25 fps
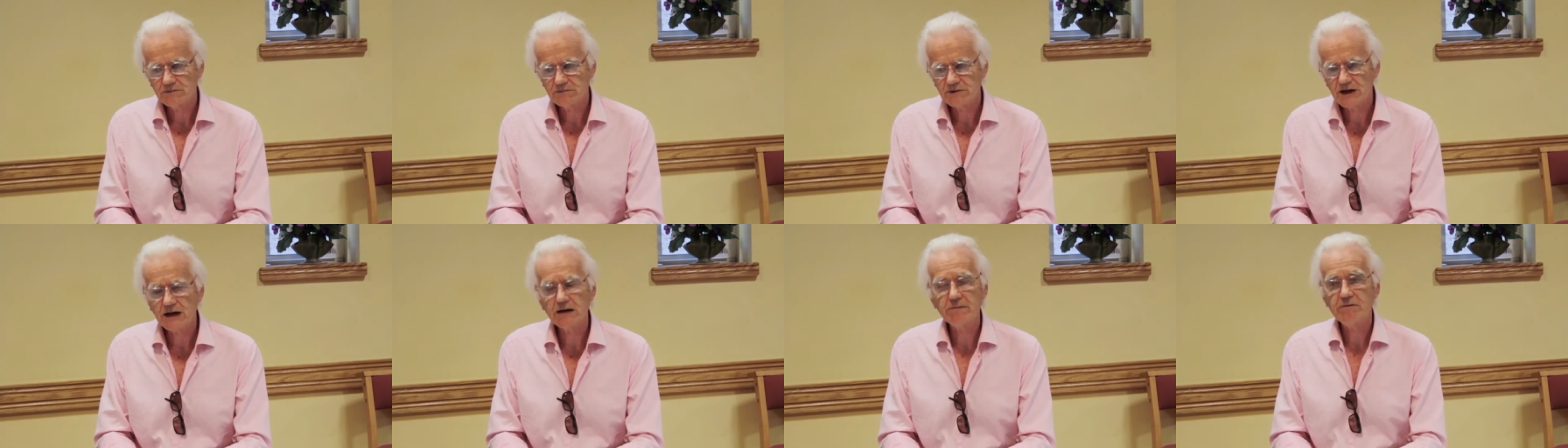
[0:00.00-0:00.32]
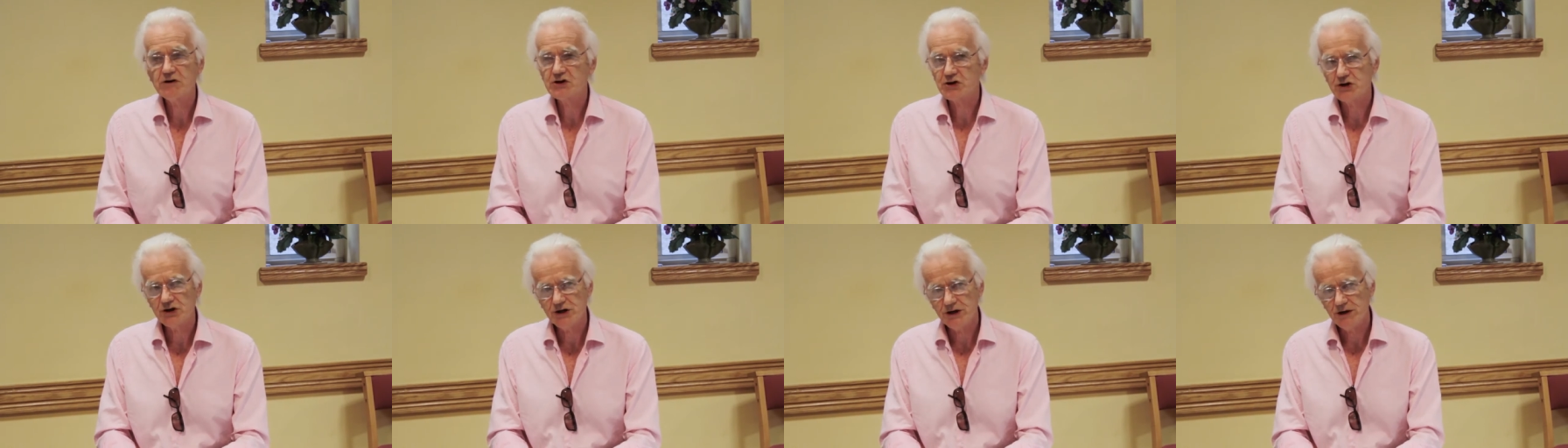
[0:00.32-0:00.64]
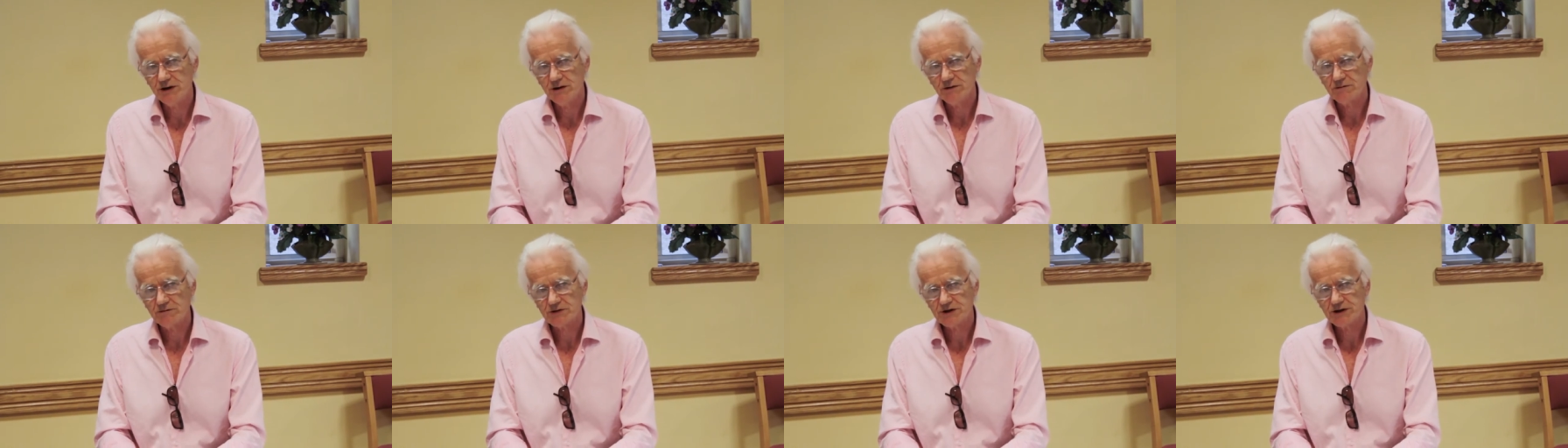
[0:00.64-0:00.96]
television
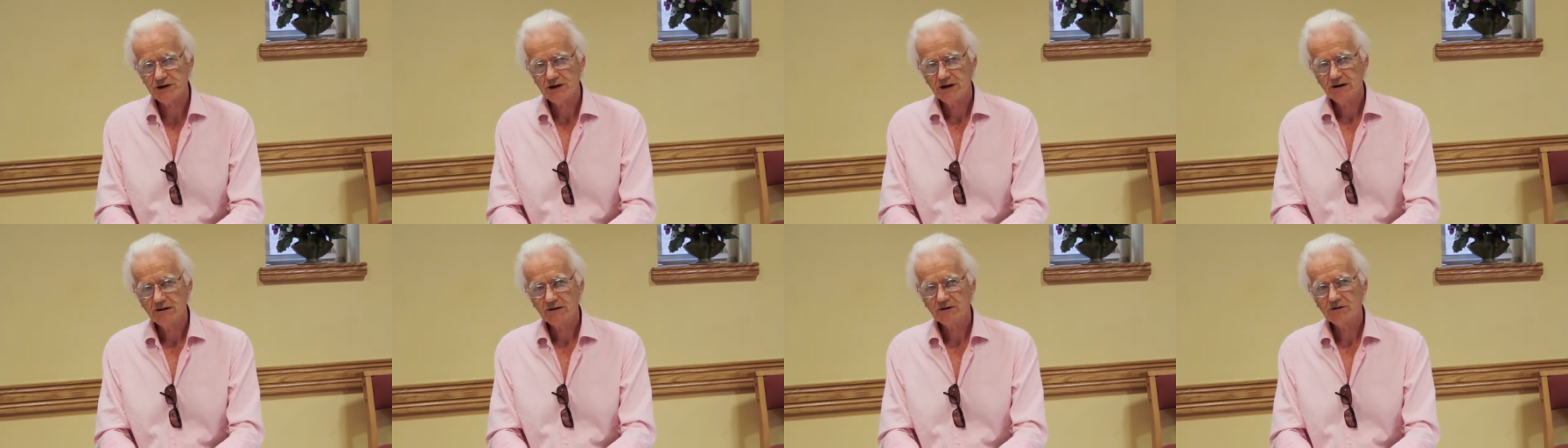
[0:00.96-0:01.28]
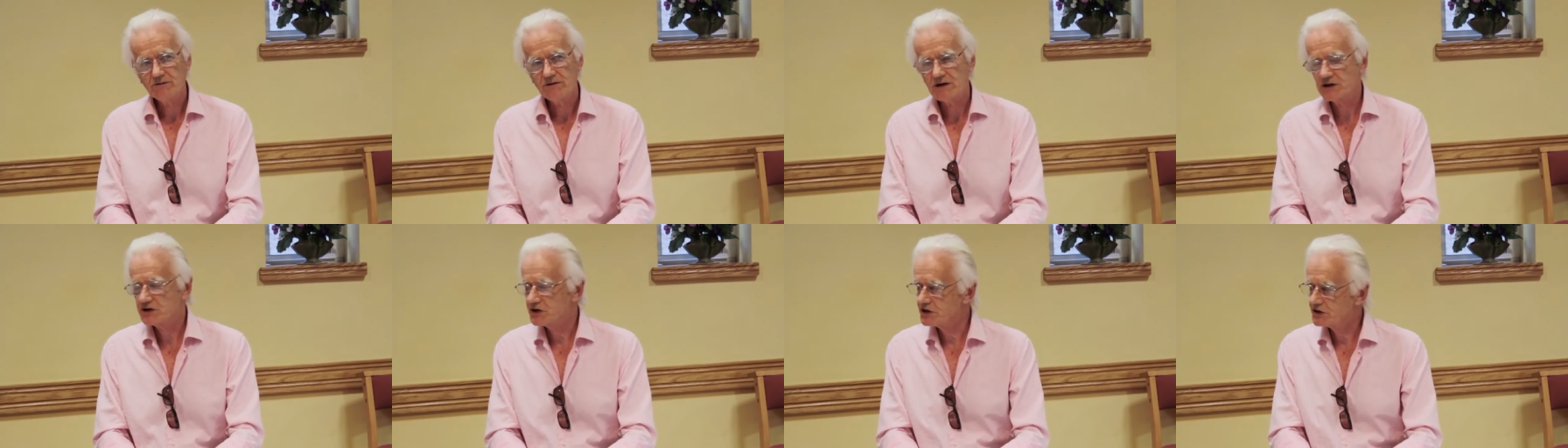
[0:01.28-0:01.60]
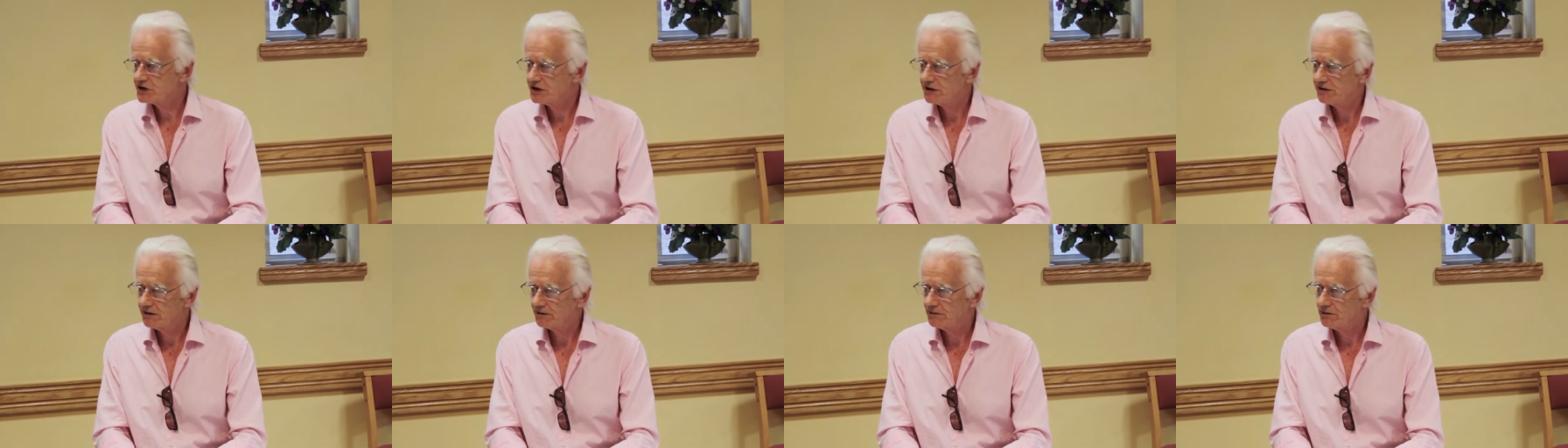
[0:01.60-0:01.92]
news, doing
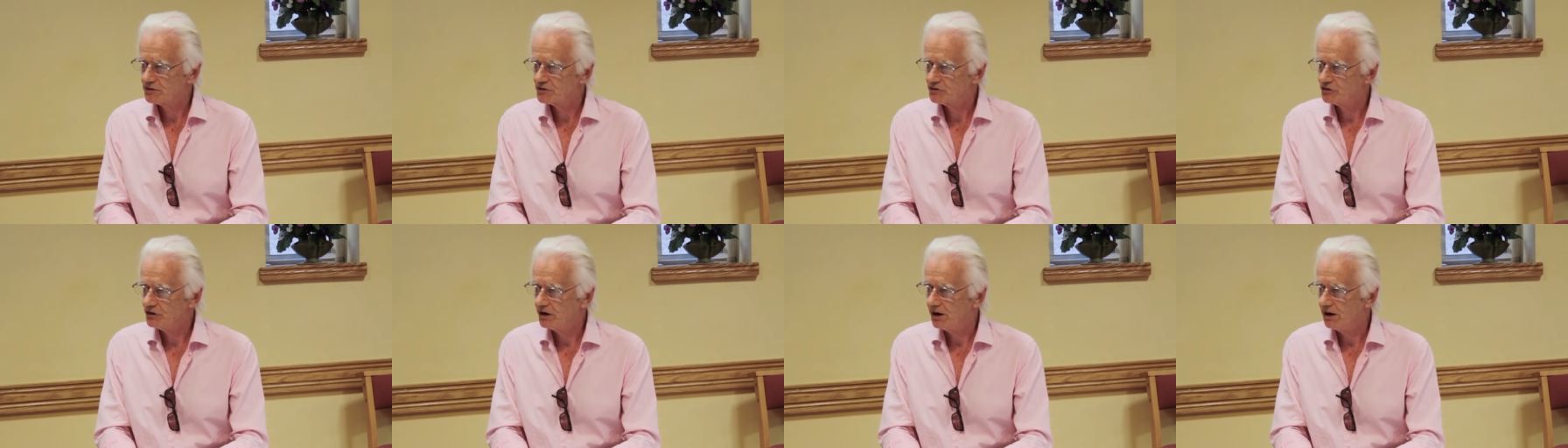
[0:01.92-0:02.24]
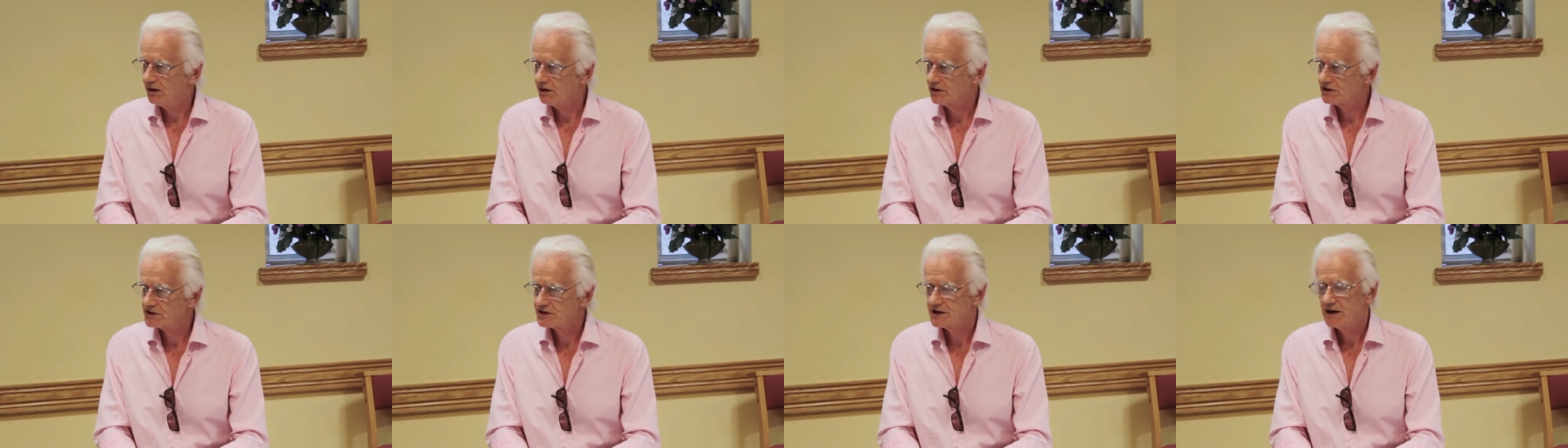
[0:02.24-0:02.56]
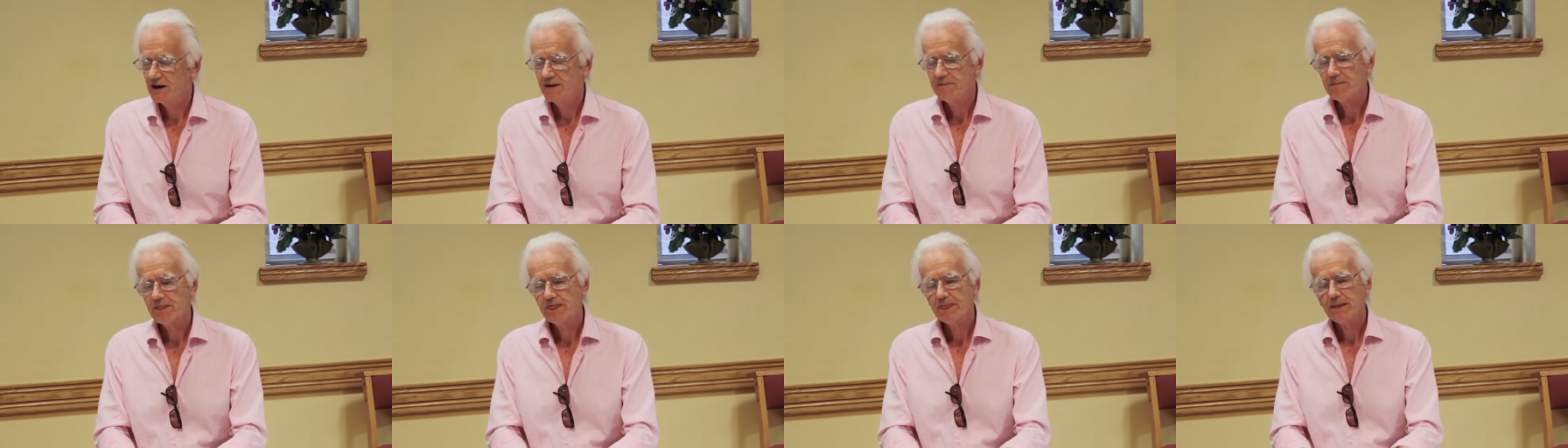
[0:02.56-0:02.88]
satirical
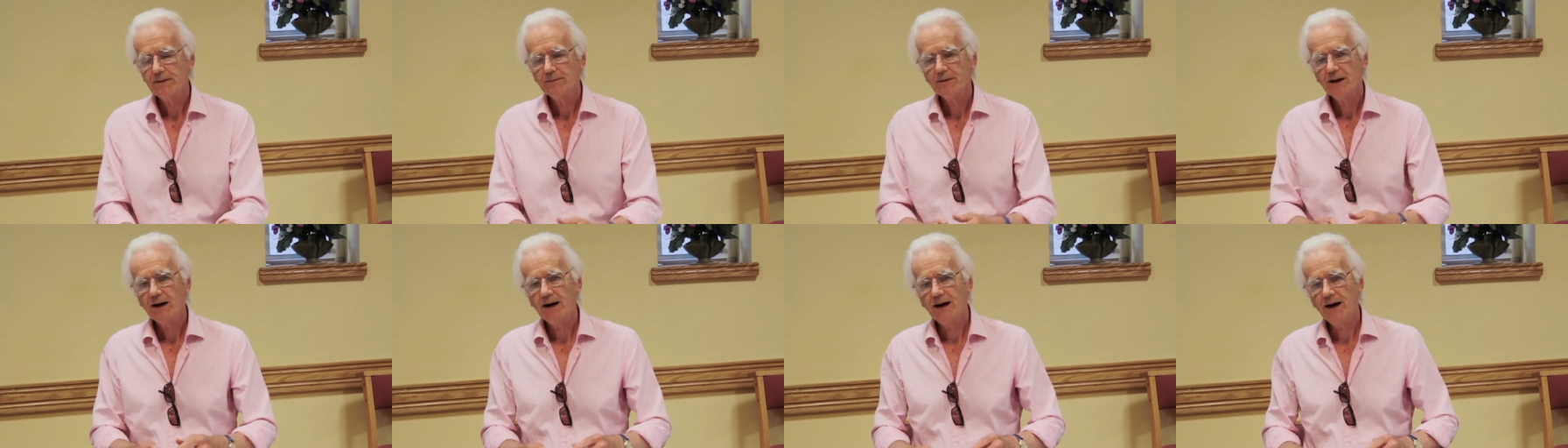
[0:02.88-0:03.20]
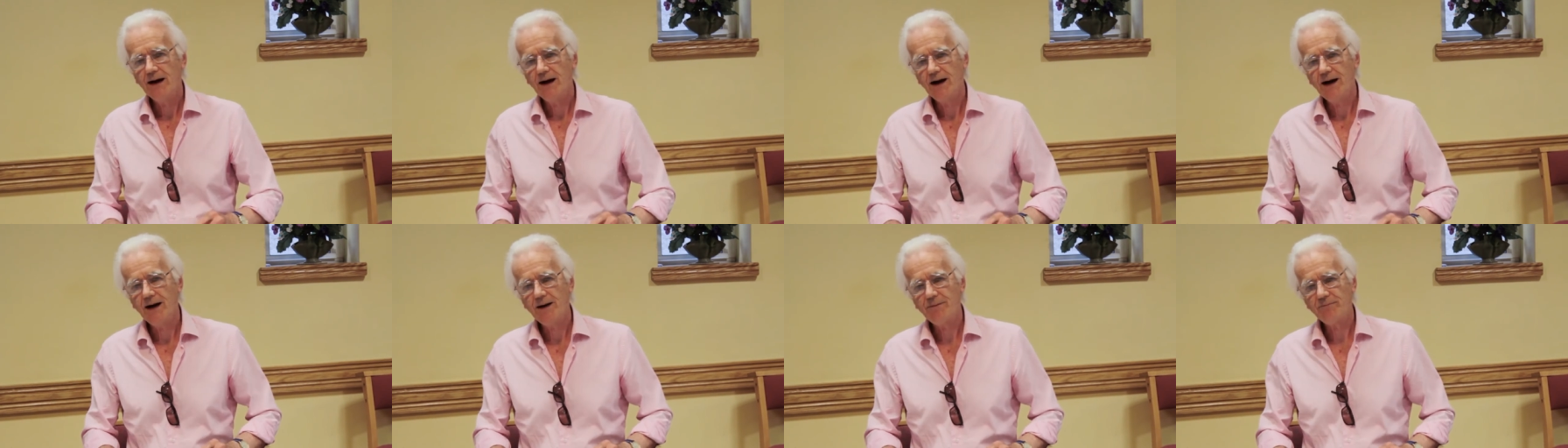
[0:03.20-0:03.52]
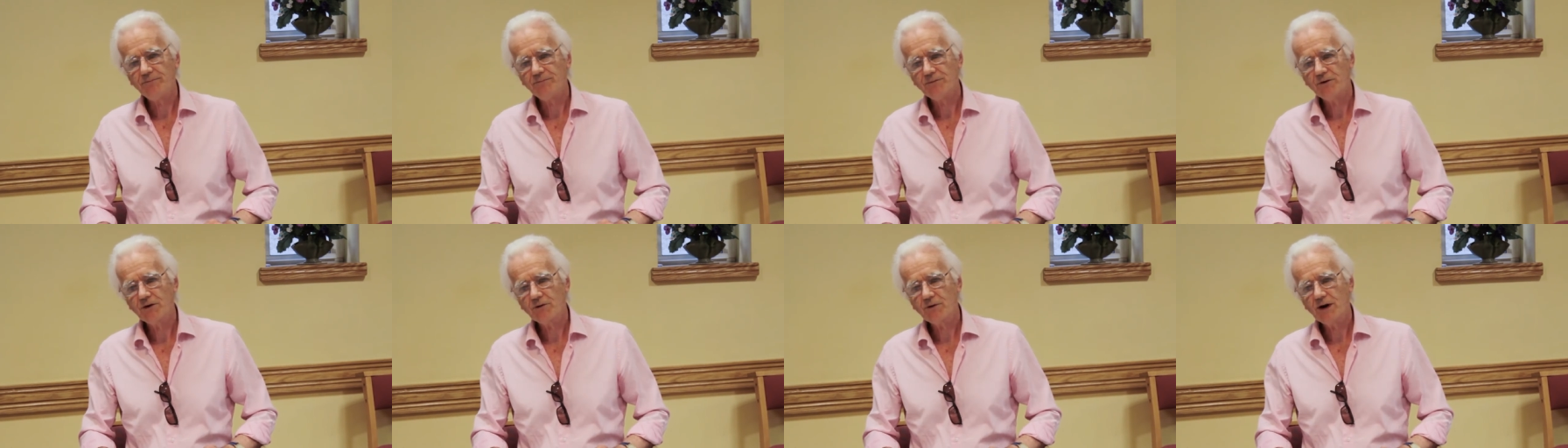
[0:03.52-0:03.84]
songs,
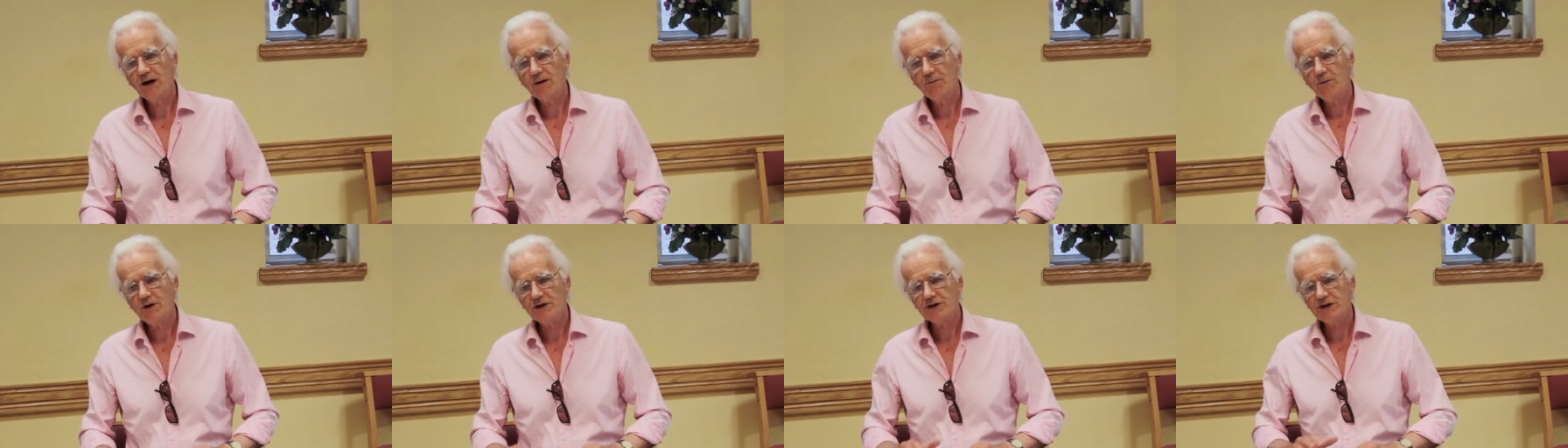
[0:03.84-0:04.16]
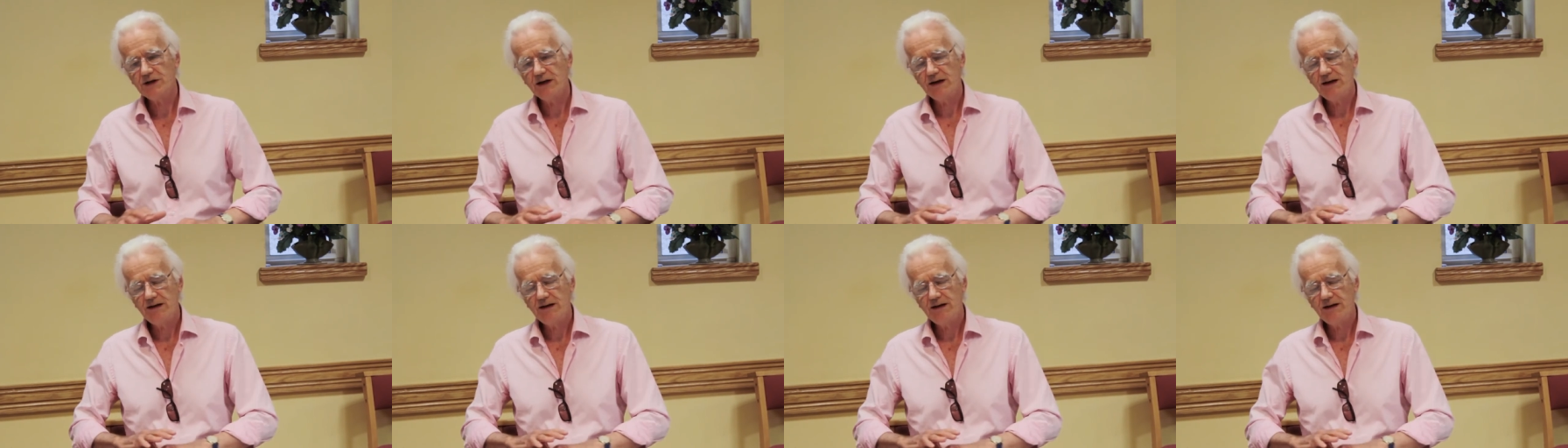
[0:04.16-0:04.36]
quite witty.